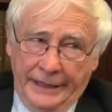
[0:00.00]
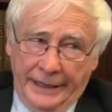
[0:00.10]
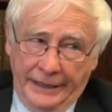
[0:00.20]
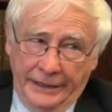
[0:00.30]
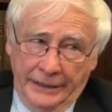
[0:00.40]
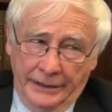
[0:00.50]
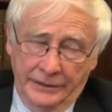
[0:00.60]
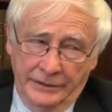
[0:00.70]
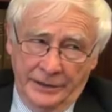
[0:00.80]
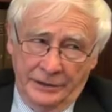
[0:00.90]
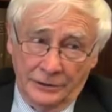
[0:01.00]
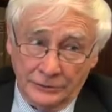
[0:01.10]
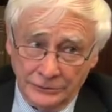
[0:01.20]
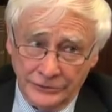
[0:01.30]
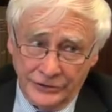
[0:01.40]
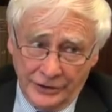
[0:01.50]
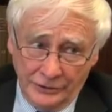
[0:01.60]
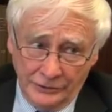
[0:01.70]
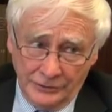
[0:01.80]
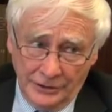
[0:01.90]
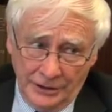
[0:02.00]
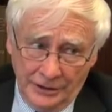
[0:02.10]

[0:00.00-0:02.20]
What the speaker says: And there are also